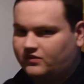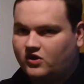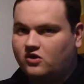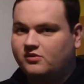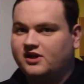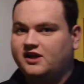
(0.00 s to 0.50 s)

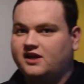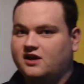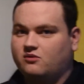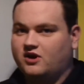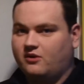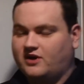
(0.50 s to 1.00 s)

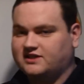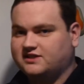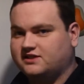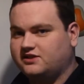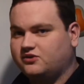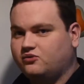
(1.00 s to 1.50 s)
Normally what I
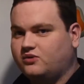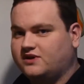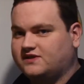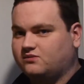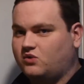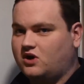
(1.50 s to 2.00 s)
wanted to do
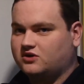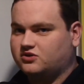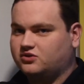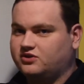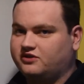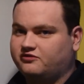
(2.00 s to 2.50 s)
was
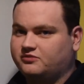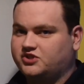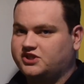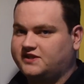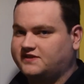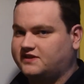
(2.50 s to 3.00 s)
walk through the different
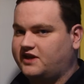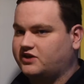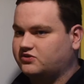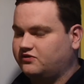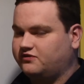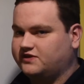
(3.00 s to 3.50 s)
machines in the
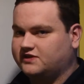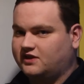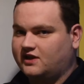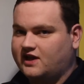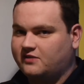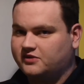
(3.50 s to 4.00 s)
actual
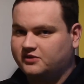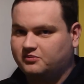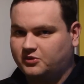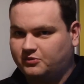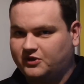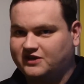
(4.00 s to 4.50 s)
physical
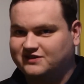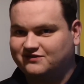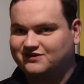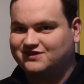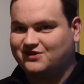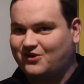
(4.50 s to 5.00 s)
cabinet, but
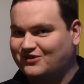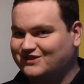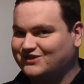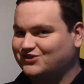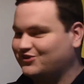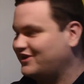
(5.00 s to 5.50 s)
because of this
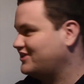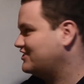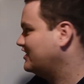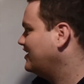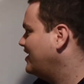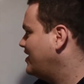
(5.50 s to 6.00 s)
current
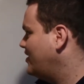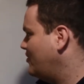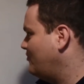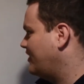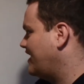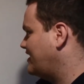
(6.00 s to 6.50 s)
situation,
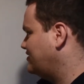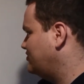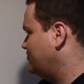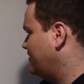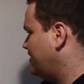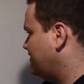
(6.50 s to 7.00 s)
we
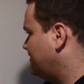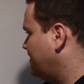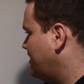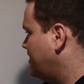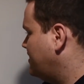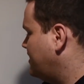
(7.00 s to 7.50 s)
can't do that.
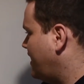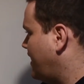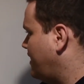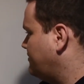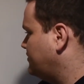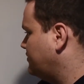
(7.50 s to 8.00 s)

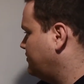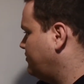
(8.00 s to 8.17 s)
So I'm